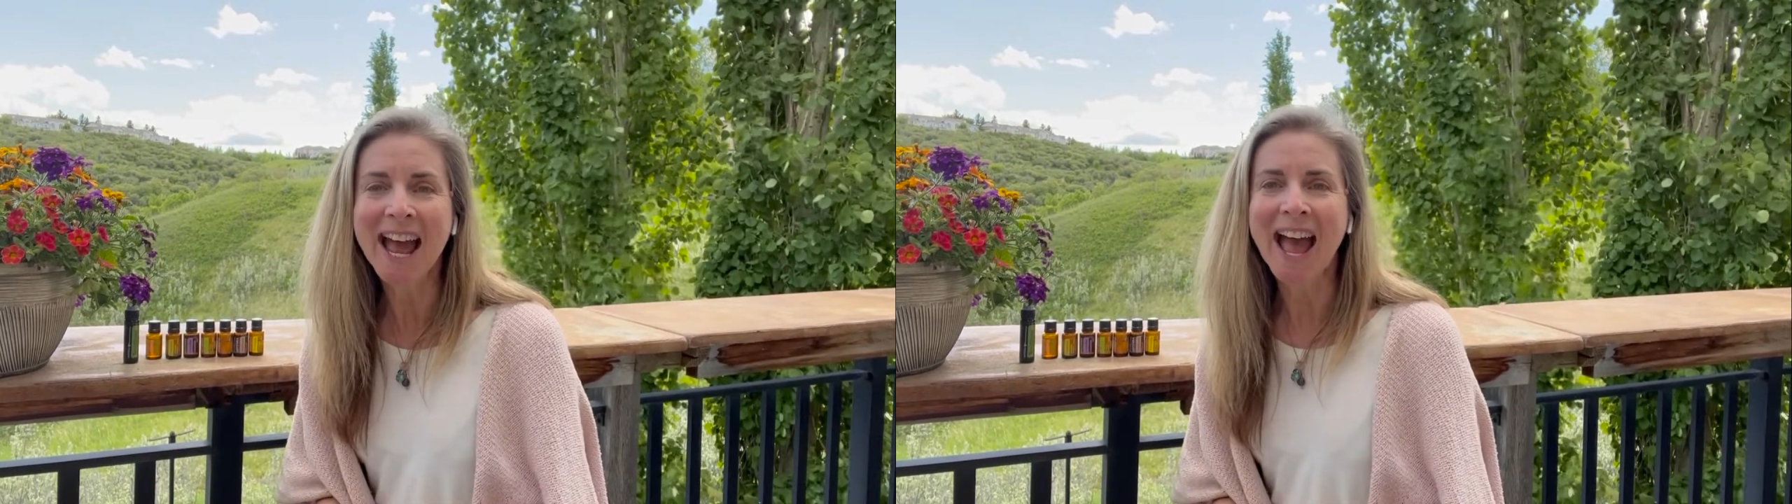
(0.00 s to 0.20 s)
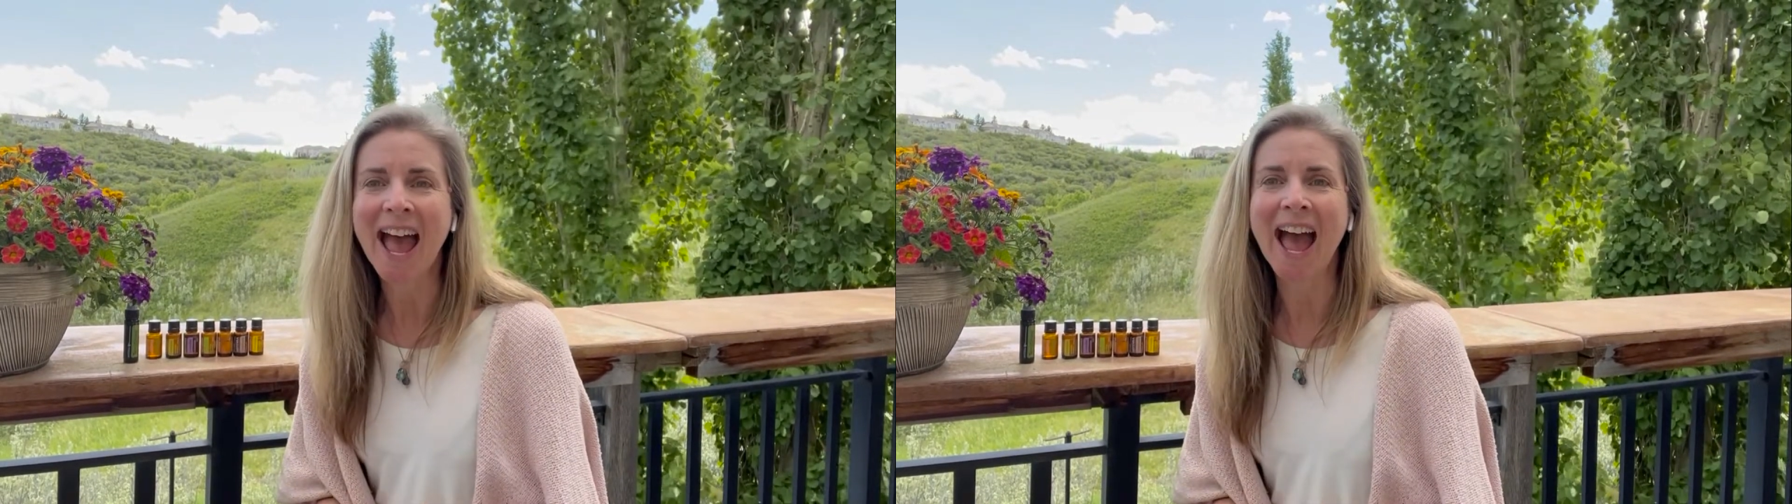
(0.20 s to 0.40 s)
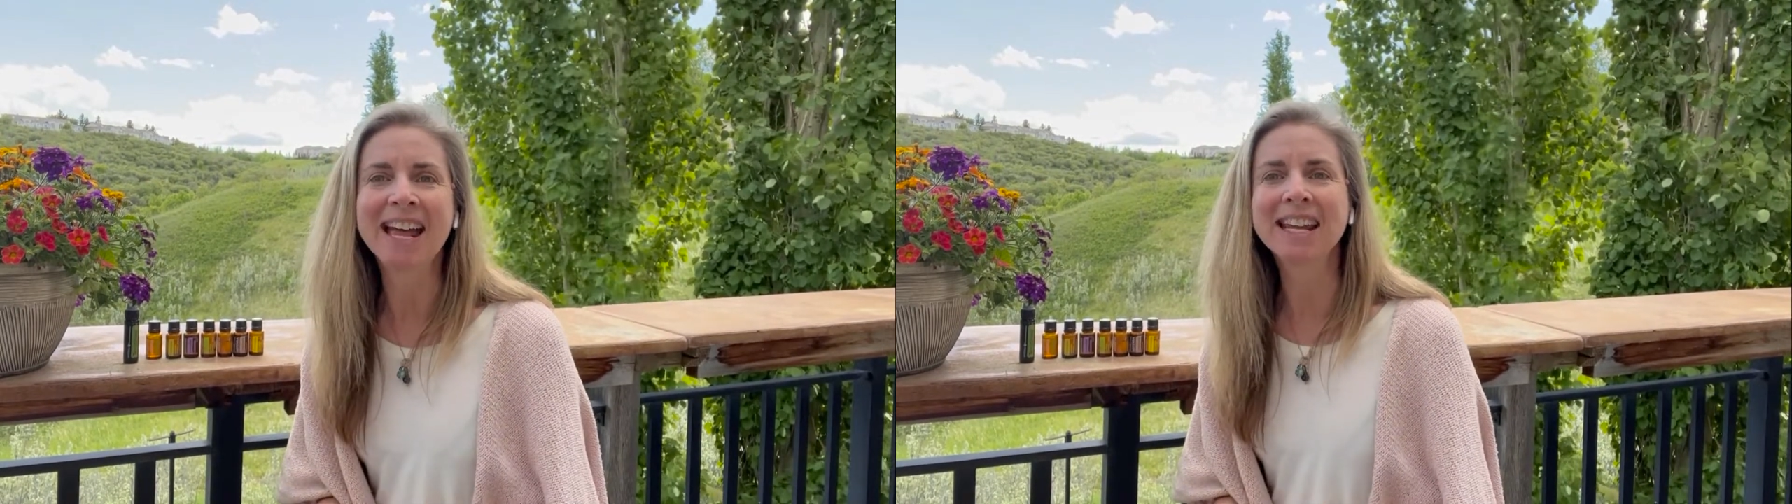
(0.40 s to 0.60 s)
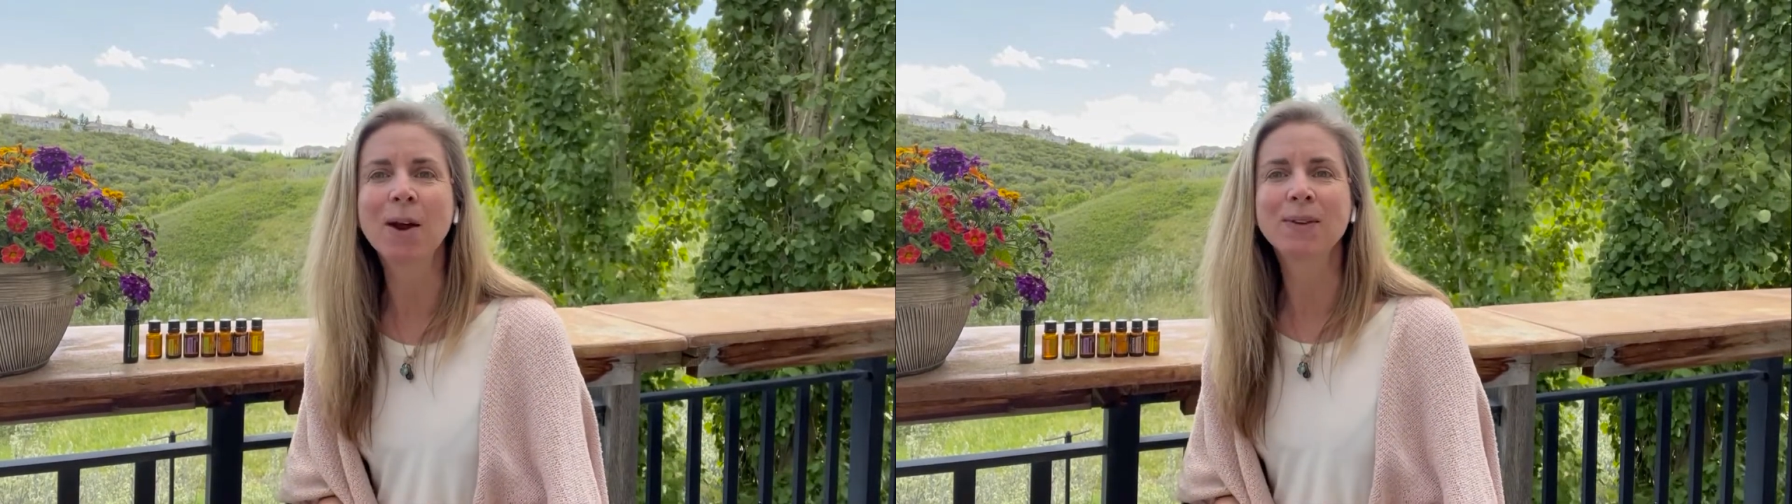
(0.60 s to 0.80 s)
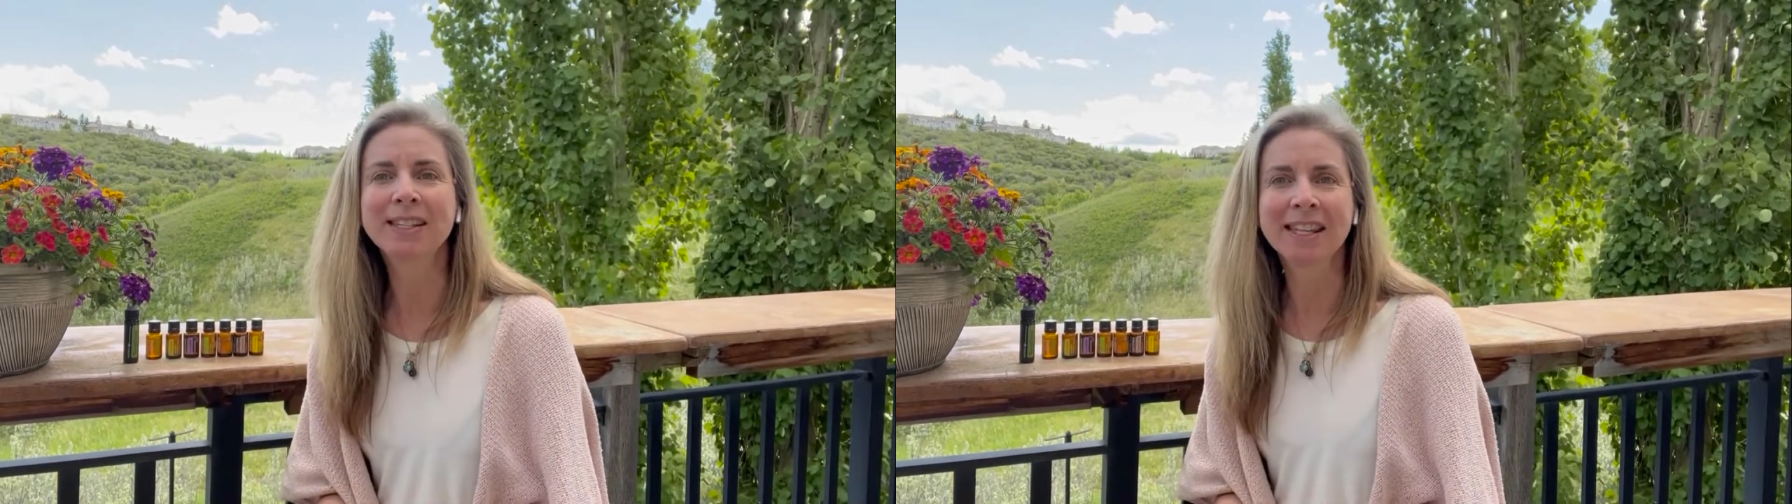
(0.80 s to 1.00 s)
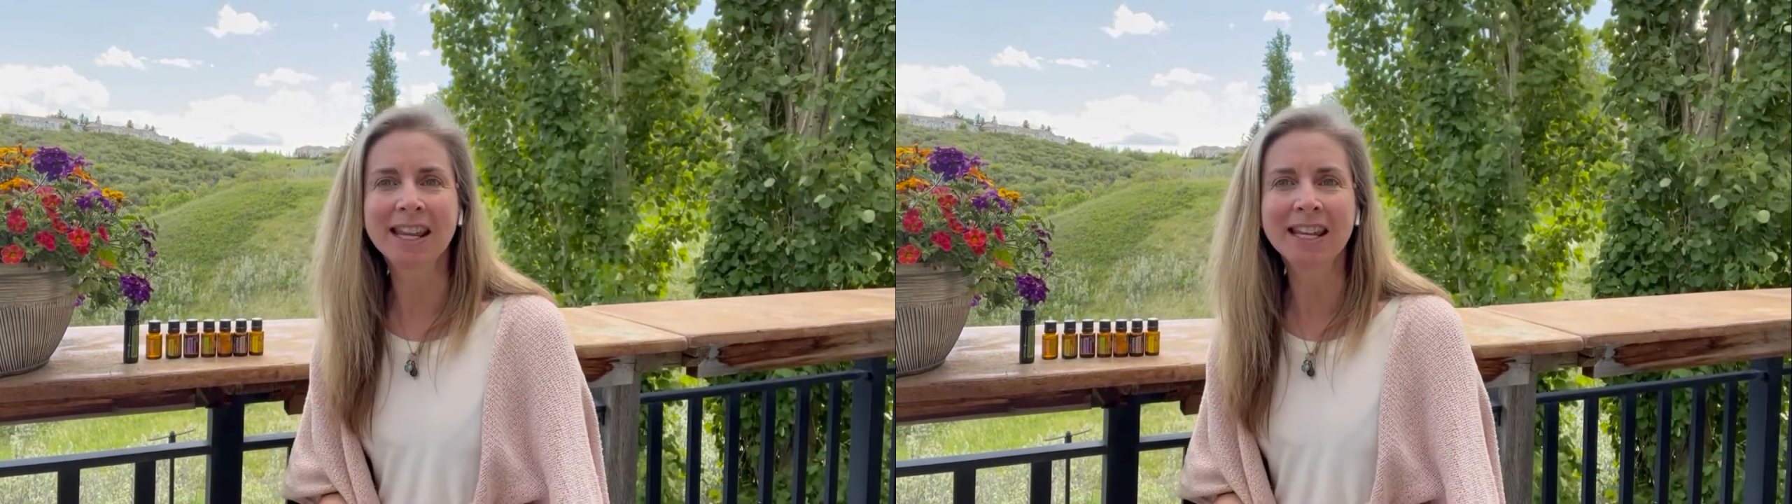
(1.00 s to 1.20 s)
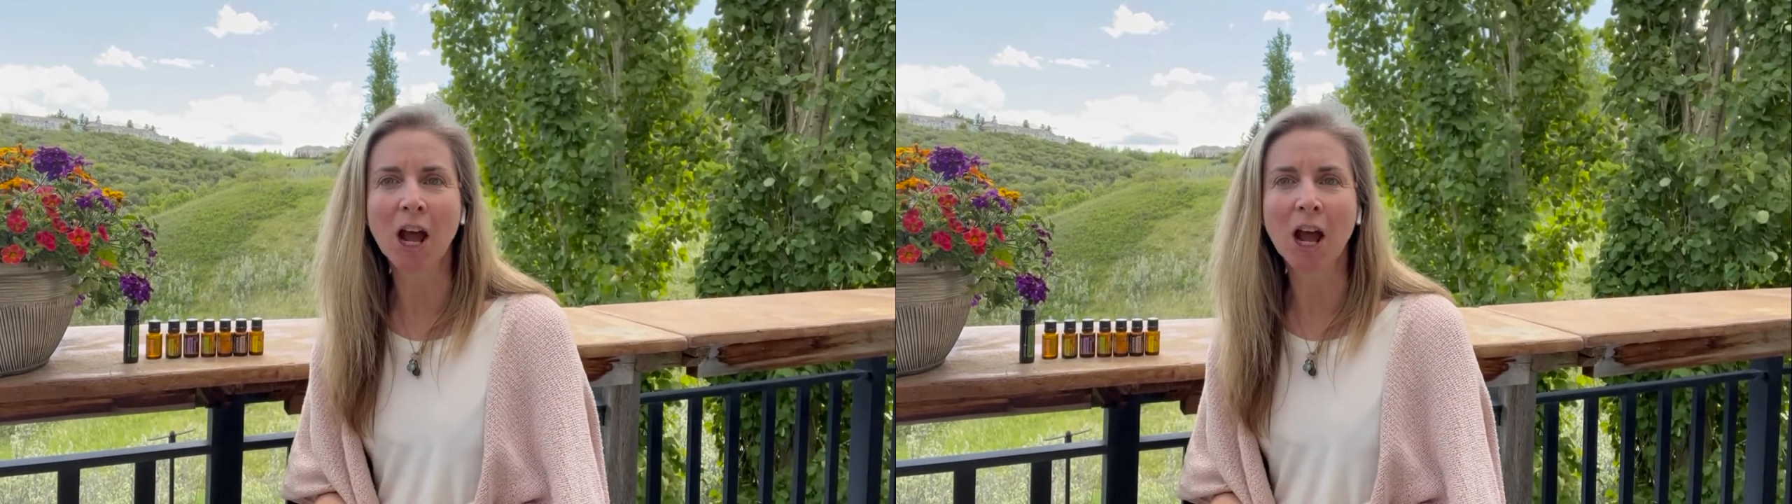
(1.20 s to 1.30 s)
and I was sitting